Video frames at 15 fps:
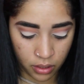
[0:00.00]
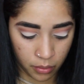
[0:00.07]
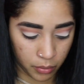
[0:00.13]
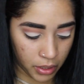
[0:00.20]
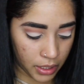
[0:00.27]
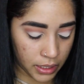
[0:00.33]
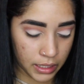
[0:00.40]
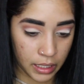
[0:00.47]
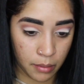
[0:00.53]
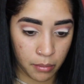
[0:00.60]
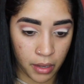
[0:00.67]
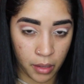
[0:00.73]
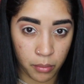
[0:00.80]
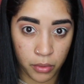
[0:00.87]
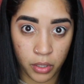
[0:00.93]
I'm going to take
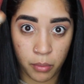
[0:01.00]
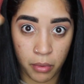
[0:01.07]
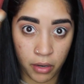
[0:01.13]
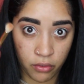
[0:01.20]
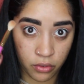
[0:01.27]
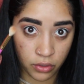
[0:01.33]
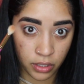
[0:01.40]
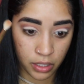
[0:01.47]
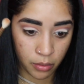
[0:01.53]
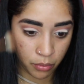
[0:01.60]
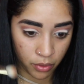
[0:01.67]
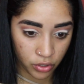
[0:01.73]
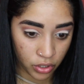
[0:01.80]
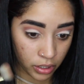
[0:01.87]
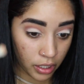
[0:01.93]
my Beauty by Rosita
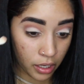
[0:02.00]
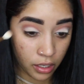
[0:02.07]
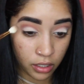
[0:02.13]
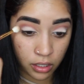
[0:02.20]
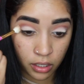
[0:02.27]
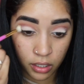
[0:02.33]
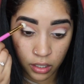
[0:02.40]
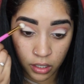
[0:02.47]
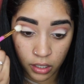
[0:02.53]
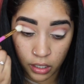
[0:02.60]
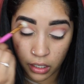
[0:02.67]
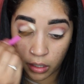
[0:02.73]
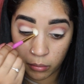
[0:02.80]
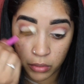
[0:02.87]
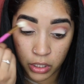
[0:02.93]
brush again
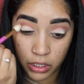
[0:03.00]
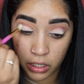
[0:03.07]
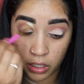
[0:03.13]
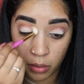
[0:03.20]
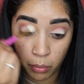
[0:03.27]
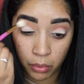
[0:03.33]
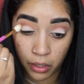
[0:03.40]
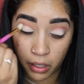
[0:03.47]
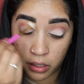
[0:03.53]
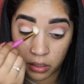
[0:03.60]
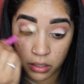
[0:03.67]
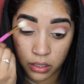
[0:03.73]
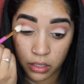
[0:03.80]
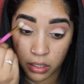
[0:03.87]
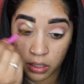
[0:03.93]
and I'm just going to
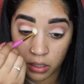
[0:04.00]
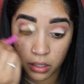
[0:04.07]
blend